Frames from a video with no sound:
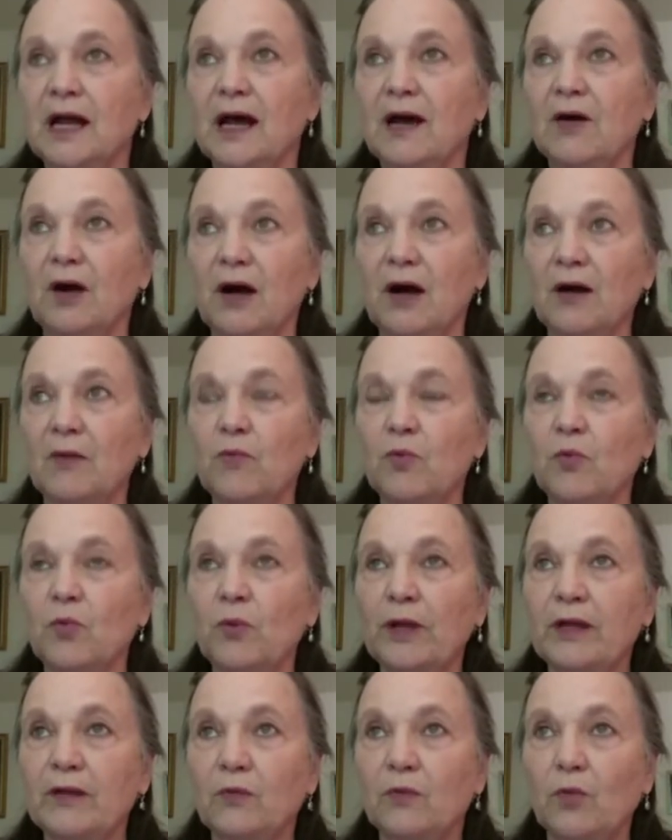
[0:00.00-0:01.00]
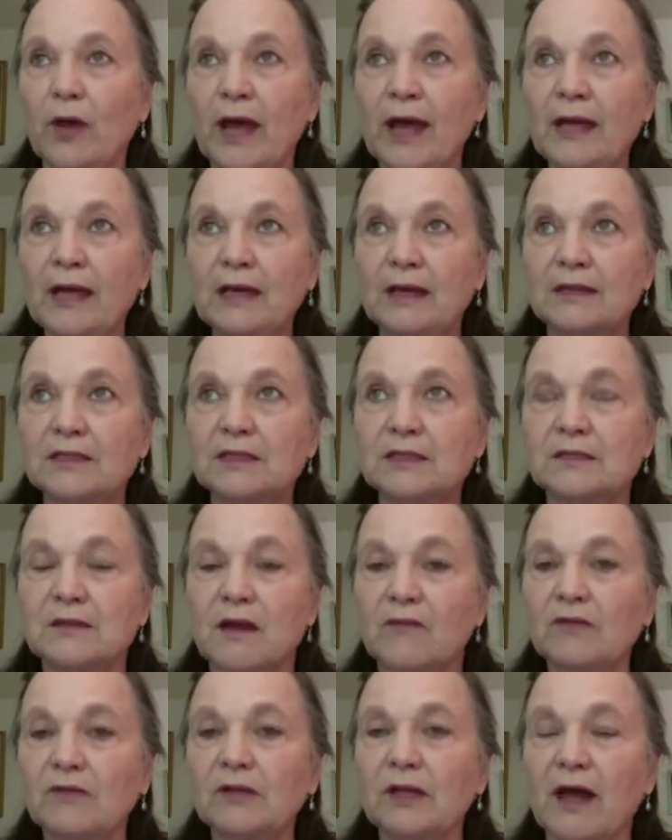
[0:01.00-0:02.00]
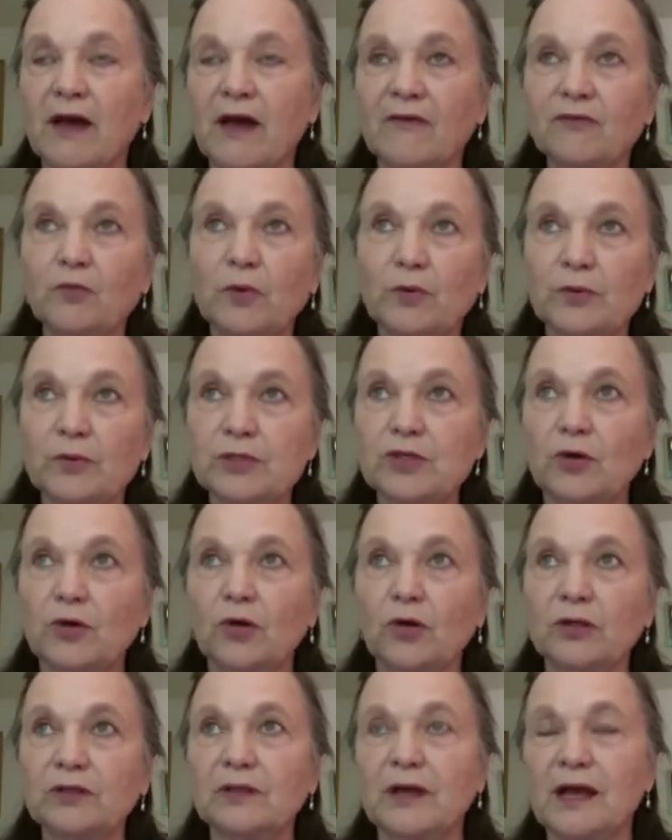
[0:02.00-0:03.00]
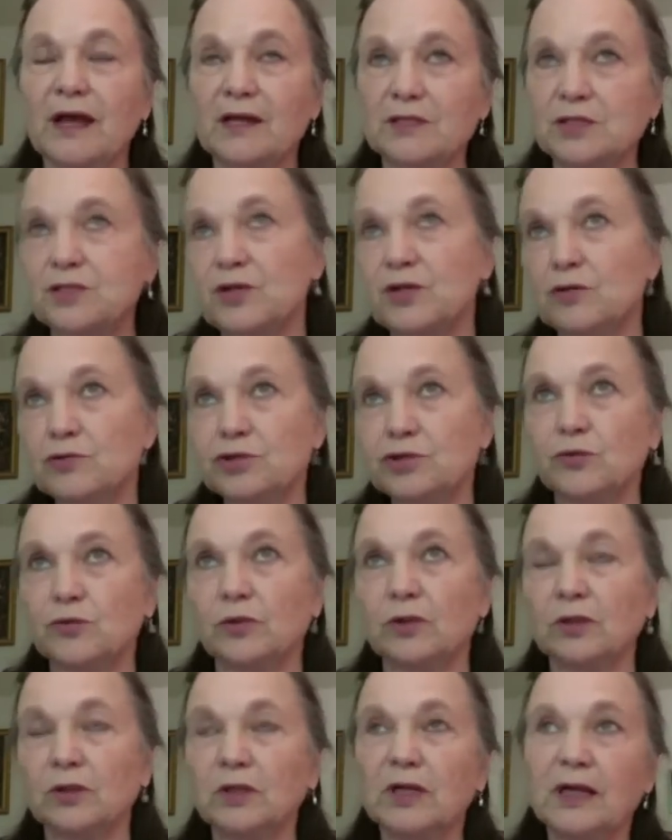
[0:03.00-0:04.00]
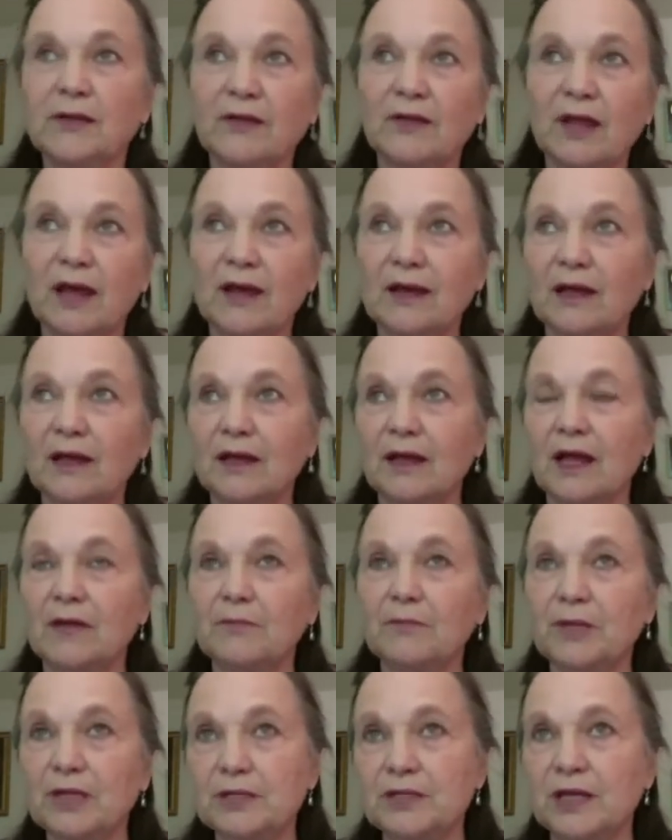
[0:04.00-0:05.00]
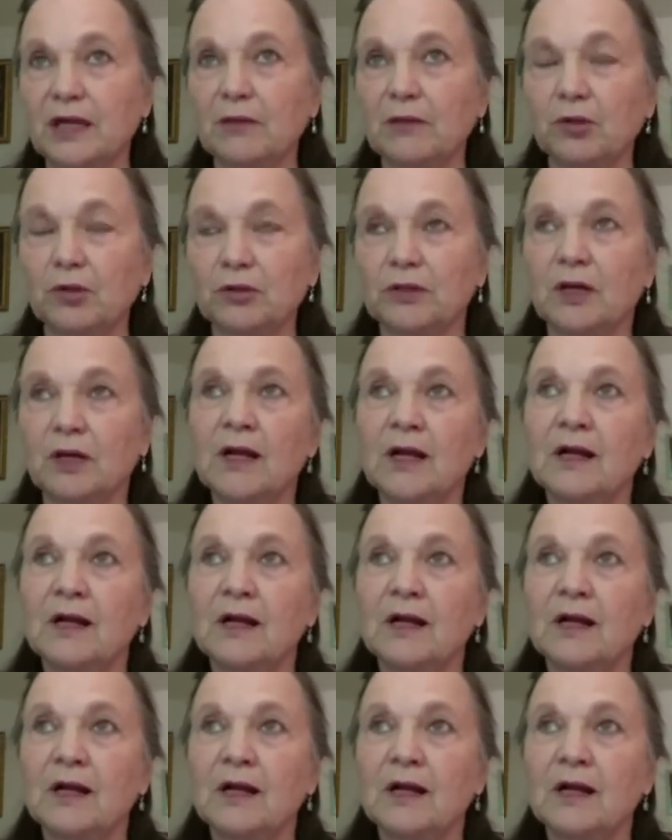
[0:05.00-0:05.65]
In a way, it's never left. We were told, as usual, that it had been tabled